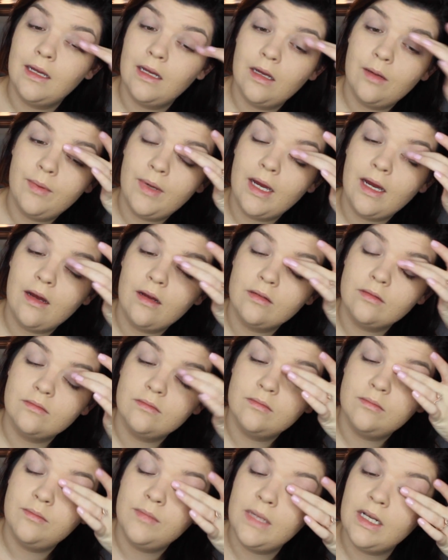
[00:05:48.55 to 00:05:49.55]
about
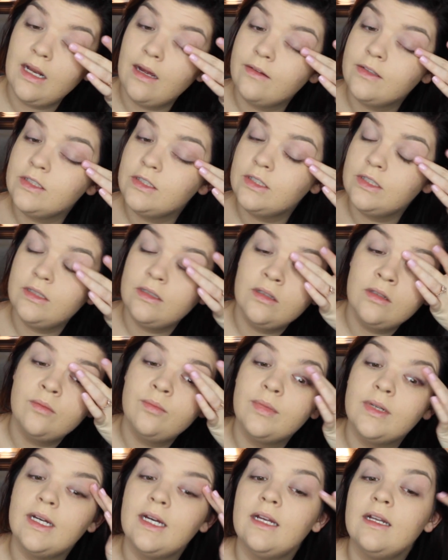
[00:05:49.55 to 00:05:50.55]
mid-afternoon,
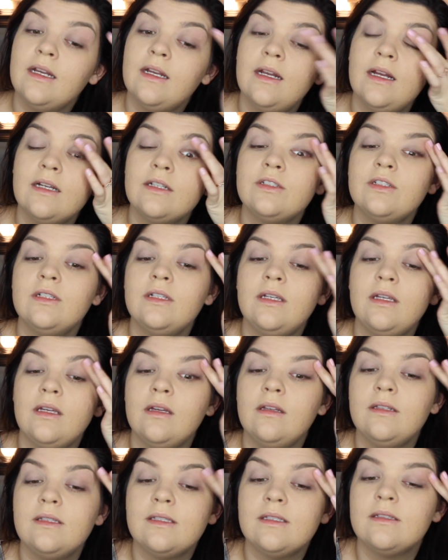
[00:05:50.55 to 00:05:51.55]
but
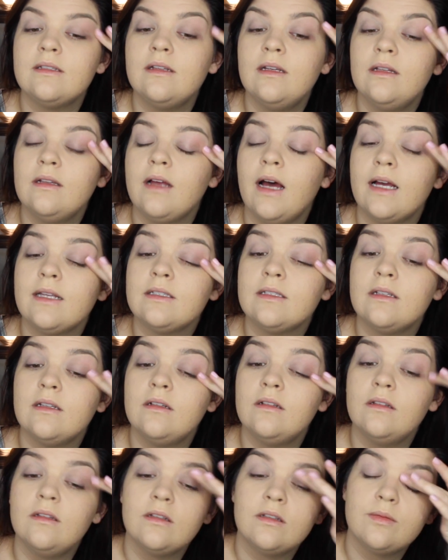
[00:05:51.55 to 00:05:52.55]
it lasted
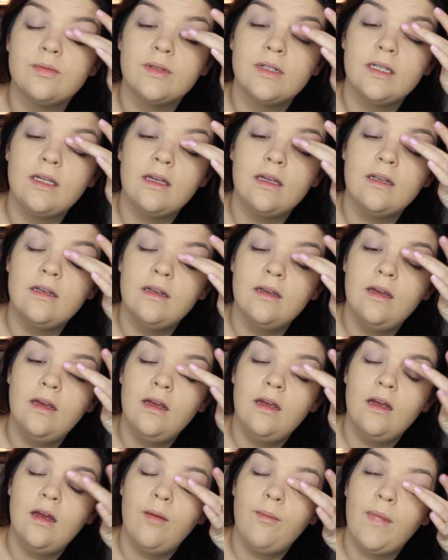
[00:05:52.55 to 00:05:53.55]
and looked pretty good.
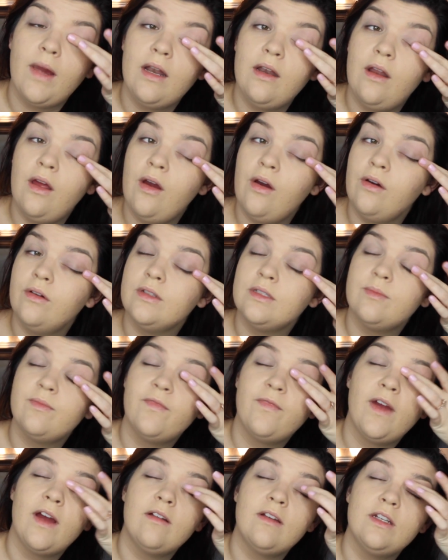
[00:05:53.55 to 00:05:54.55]
My nose,
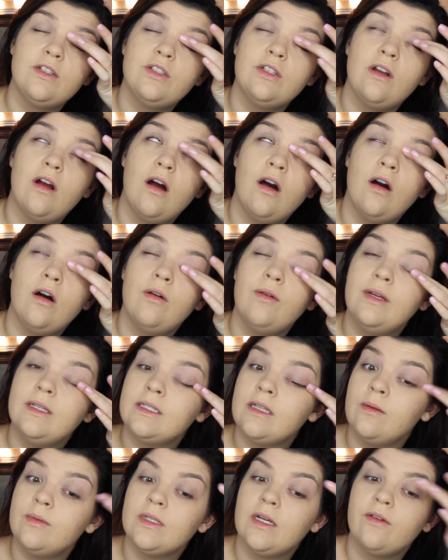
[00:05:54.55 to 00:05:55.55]
foundation always
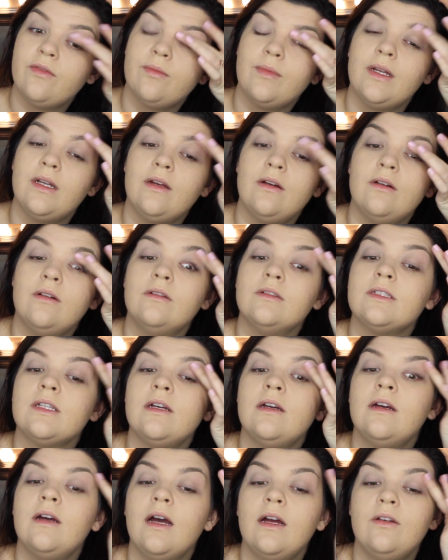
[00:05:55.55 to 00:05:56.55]
comes off of my nose.
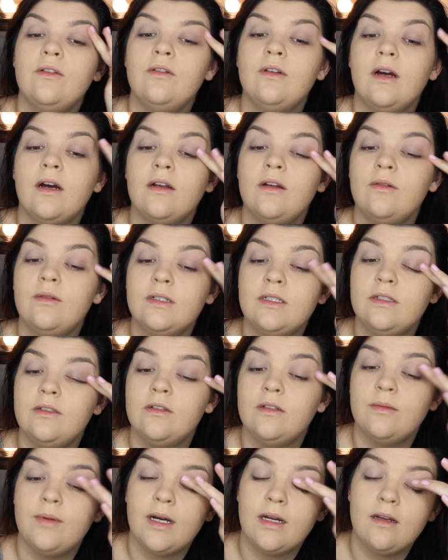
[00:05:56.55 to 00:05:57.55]
I do not know what to
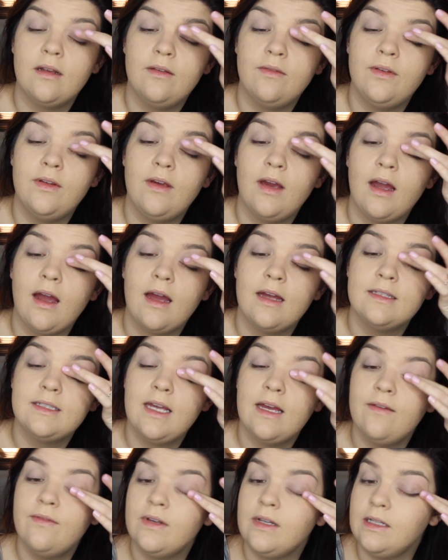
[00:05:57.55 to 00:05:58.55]
do about it. If you guys
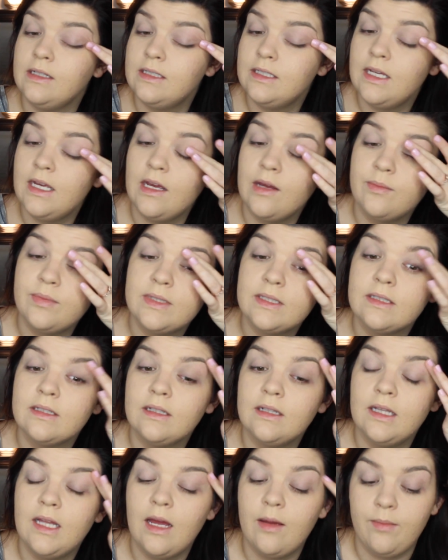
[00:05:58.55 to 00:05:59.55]
have any tips,
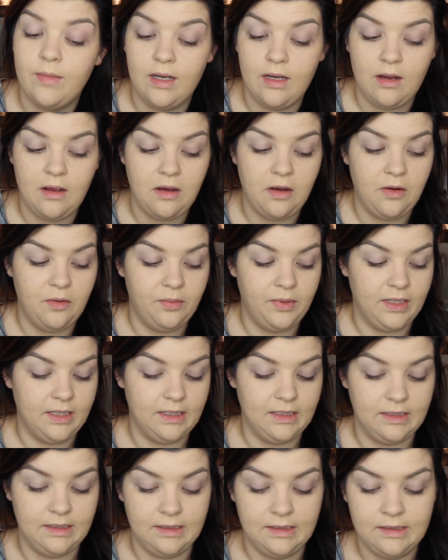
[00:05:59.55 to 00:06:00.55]
let me know,
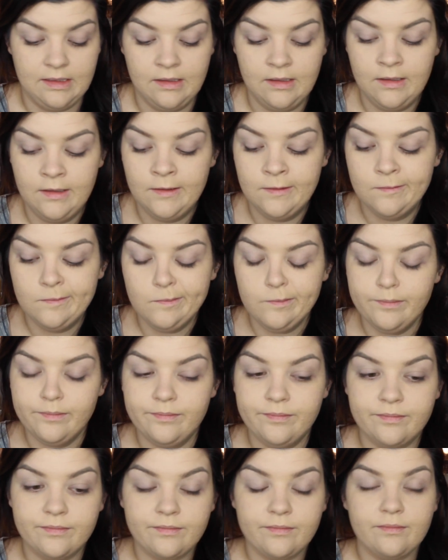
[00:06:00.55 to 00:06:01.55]
because
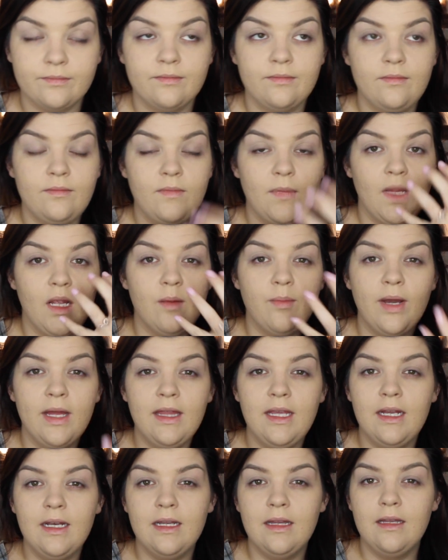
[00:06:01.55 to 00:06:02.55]
by
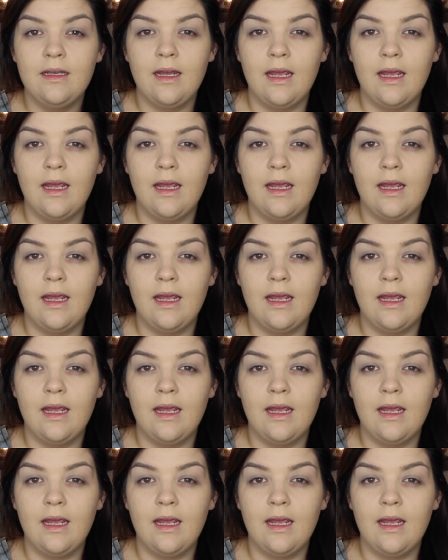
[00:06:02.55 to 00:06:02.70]
the end of the